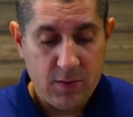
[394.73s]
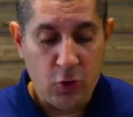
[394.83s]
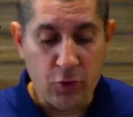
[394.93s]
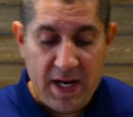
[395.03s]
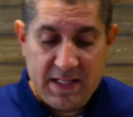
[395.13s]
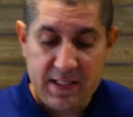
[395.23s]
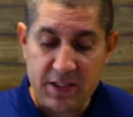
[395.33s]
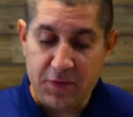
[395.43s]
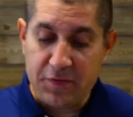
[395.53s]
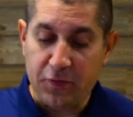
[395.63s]
Grace
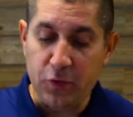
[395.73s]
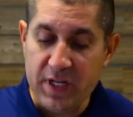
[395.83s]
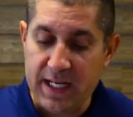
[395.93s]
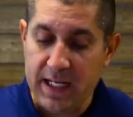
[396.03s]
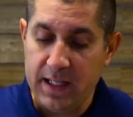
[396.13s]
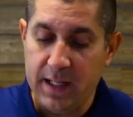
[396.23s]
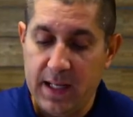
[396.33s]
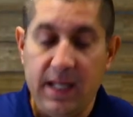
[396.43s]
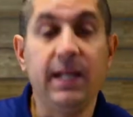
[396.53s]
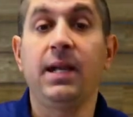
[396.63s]
is free
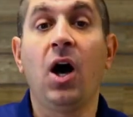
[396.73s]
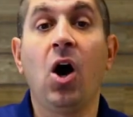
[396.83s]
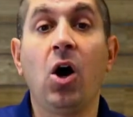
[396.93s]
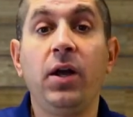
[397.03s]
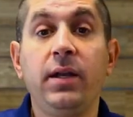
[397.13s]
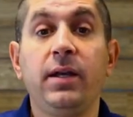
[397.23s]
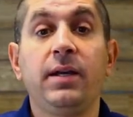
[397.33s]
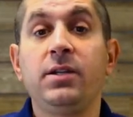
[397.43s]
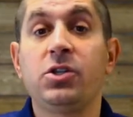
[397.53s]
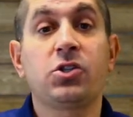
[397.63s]
and
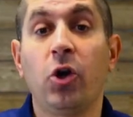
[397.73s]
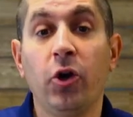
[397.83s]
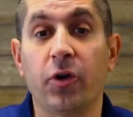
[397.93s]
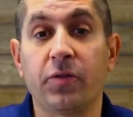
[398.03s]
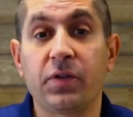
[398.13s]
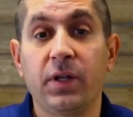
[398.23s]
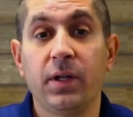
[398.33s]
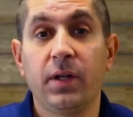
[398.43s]
undeserved.